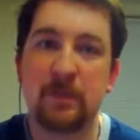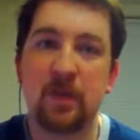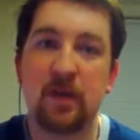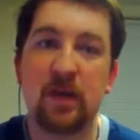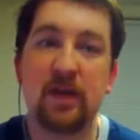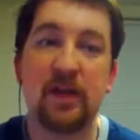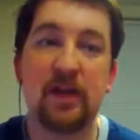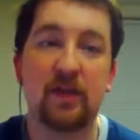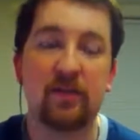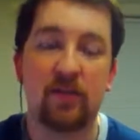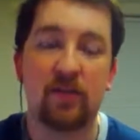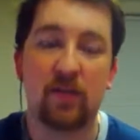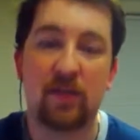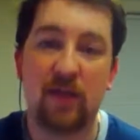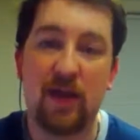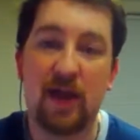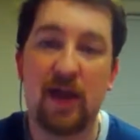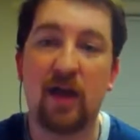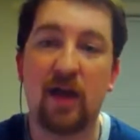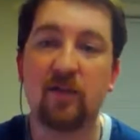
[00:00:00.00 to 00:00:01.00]
Yes, a
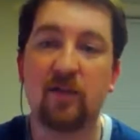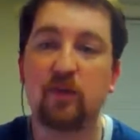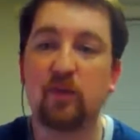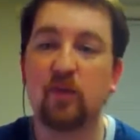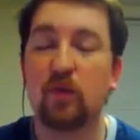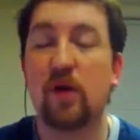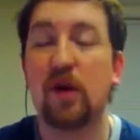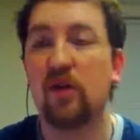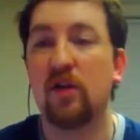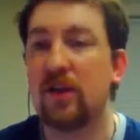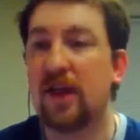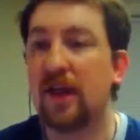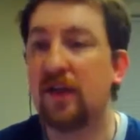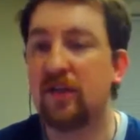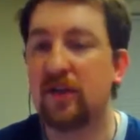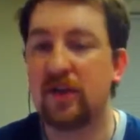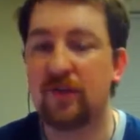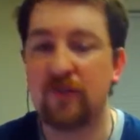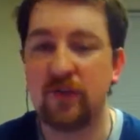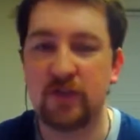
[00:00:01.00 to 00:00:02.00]
lot. Well, a lot of the
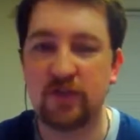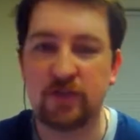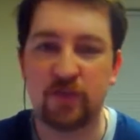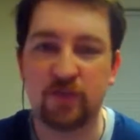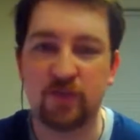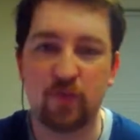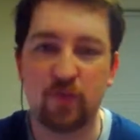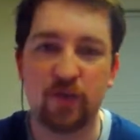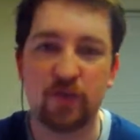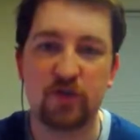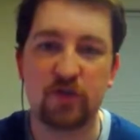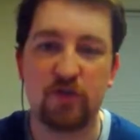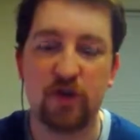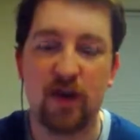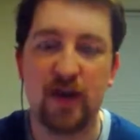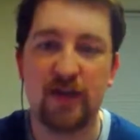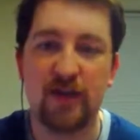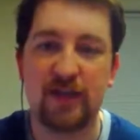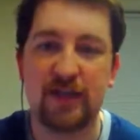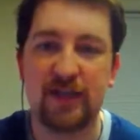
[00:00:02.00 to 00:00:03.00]
conventions want to
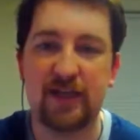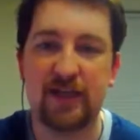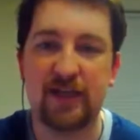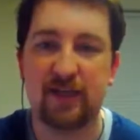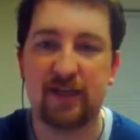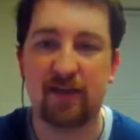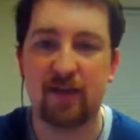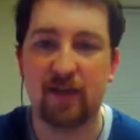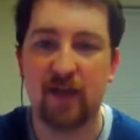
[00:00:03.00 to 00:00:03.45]
try to get